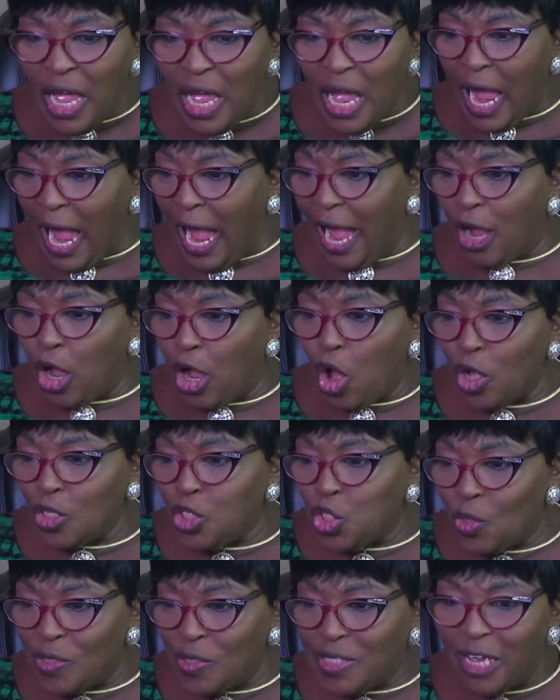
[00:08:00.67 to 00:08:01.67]
and cut
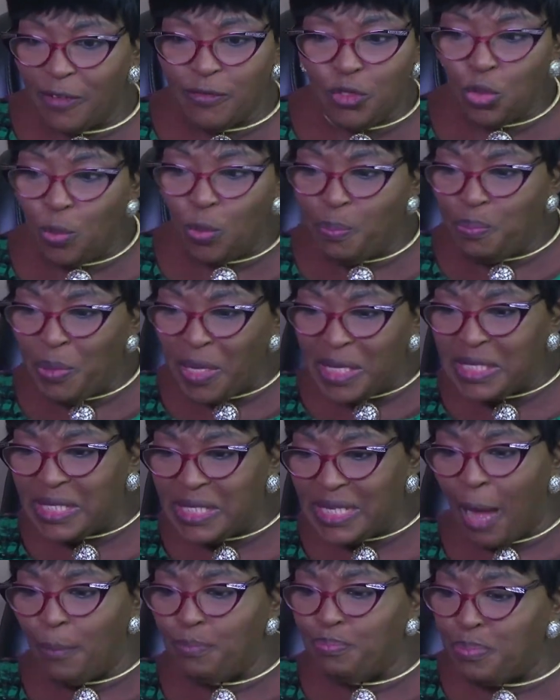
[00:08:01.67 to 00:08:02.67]
yourself to bits
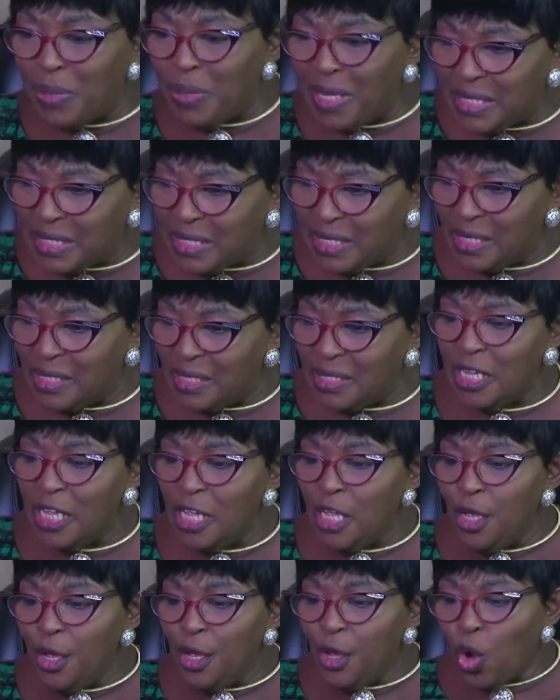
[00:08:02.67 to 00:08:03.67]
and pieces,
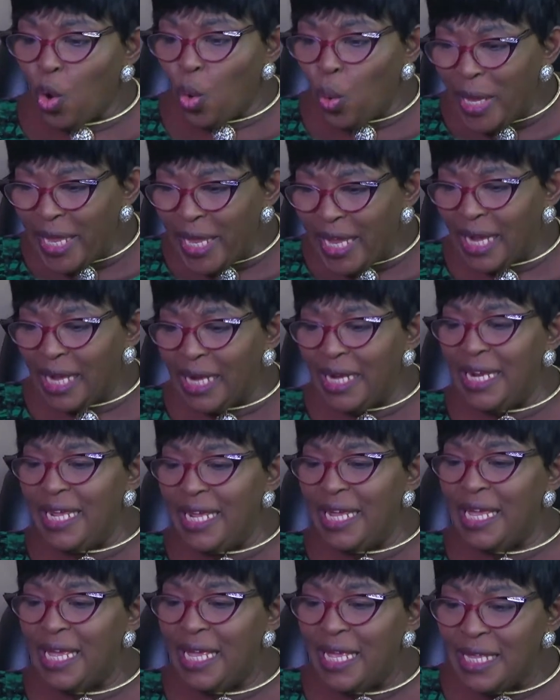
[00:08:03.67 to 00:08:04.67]

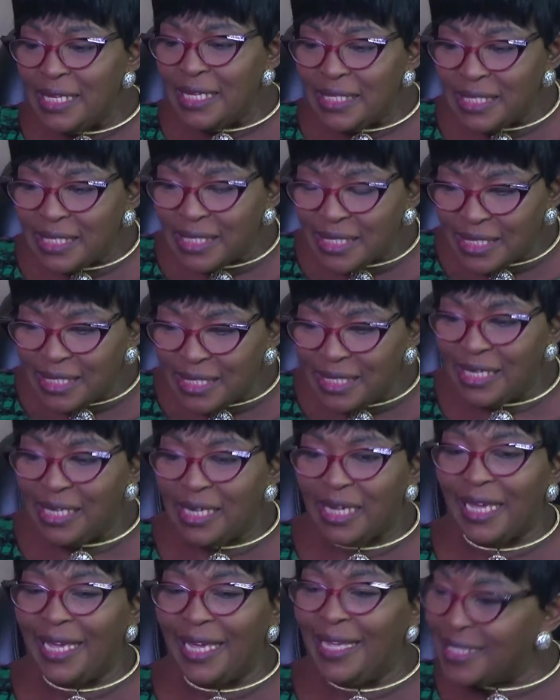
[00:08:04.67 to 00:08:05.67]
quickly seek
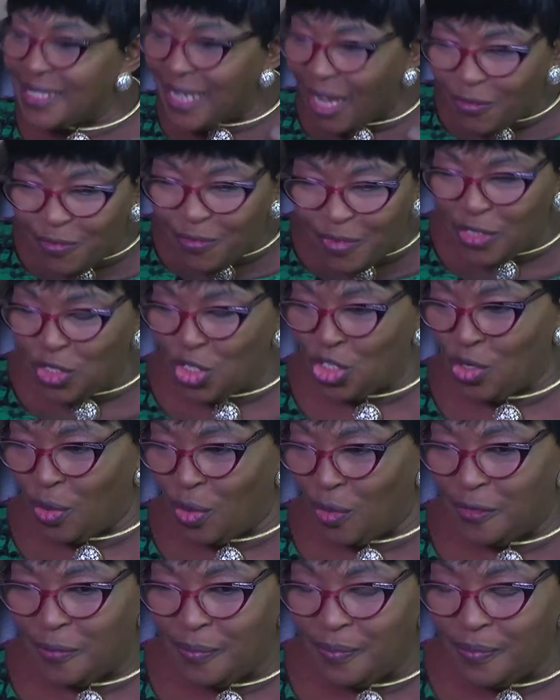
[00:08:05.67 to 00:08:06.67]
intervention.
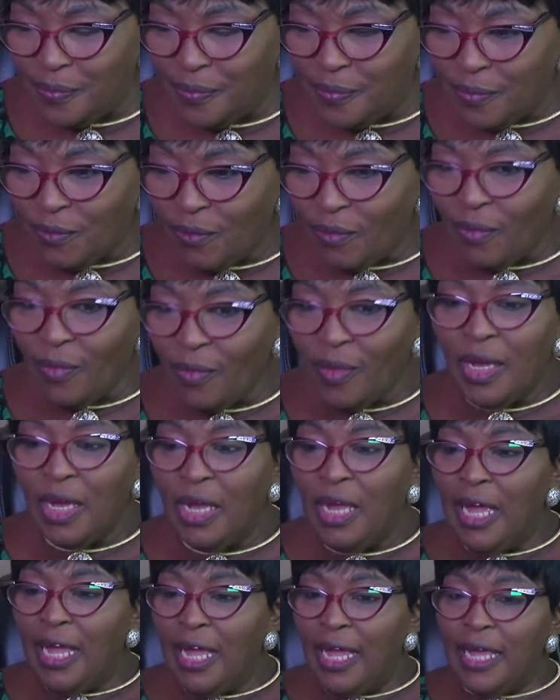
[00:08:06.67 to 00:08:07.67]

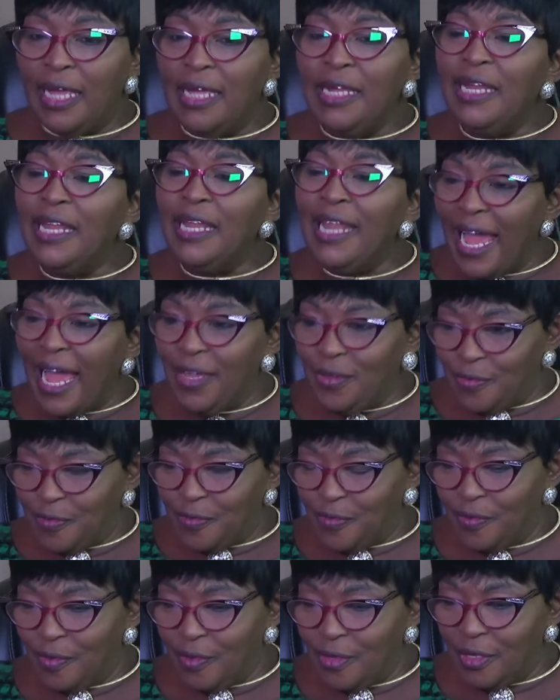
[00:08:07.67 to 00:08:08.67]
In life,
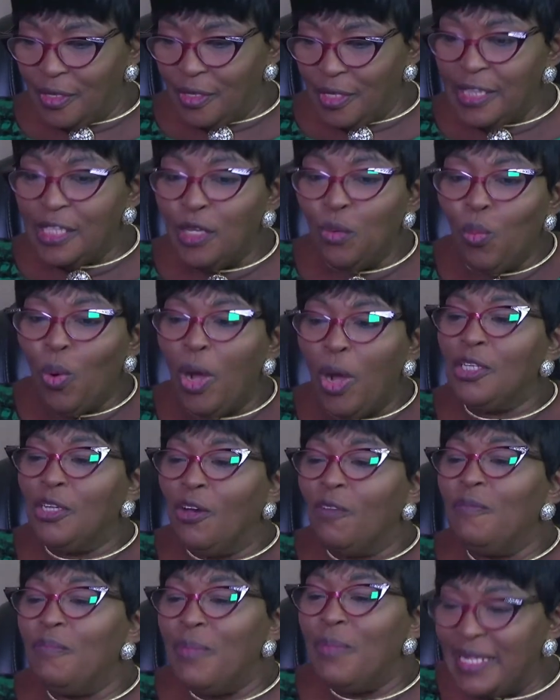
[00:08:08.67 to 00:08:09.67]
in the world
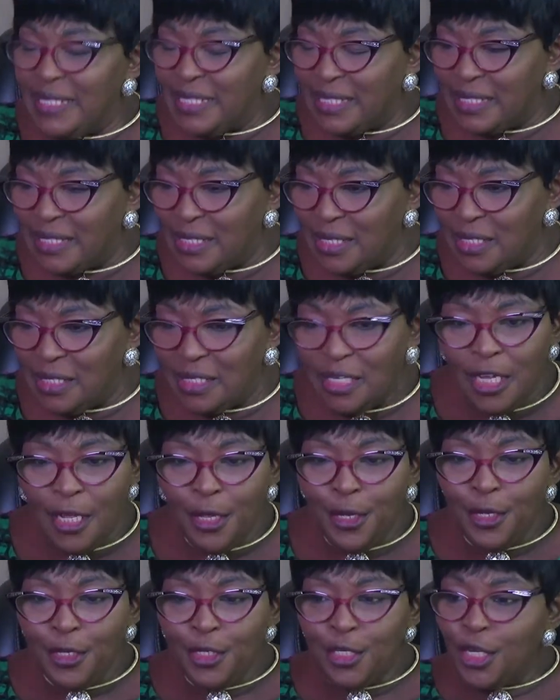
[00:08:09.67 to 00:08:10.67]
of medicine,
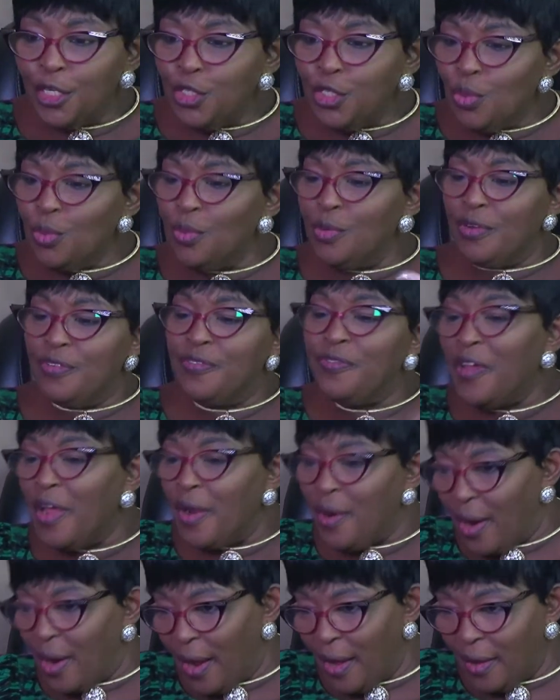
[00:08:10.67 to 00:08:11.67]
they do referral.